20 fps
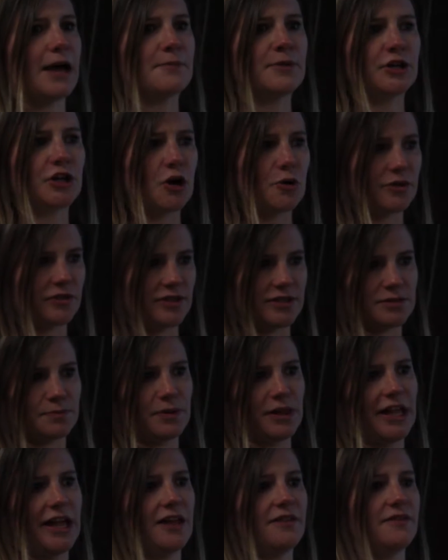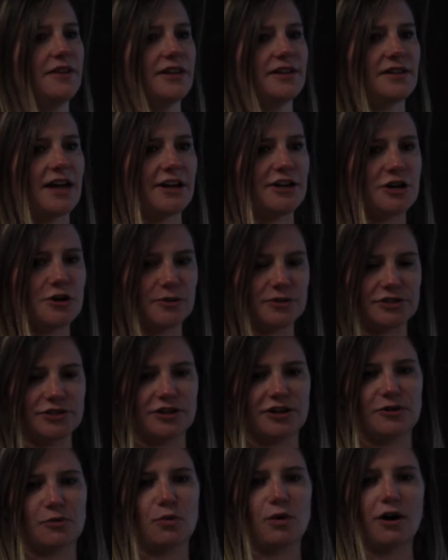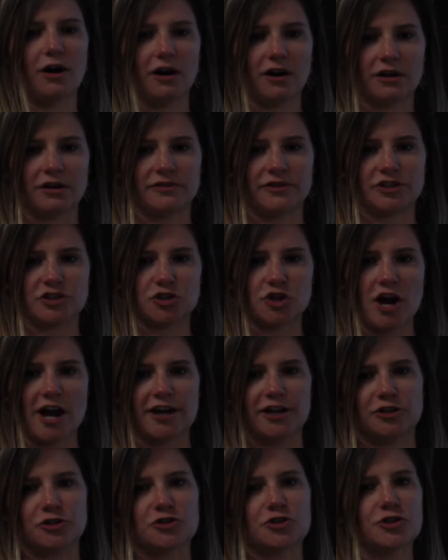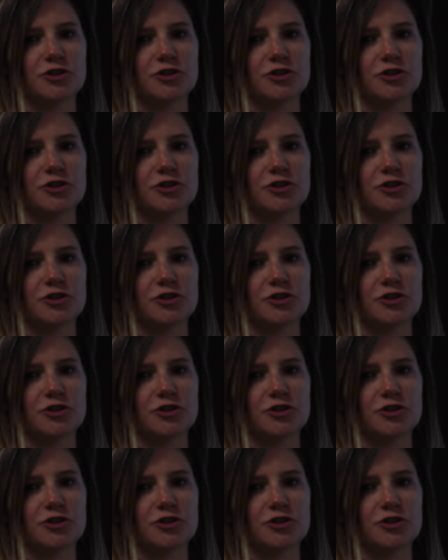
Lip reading: going to go with this plan that I know is going to work, that's tried and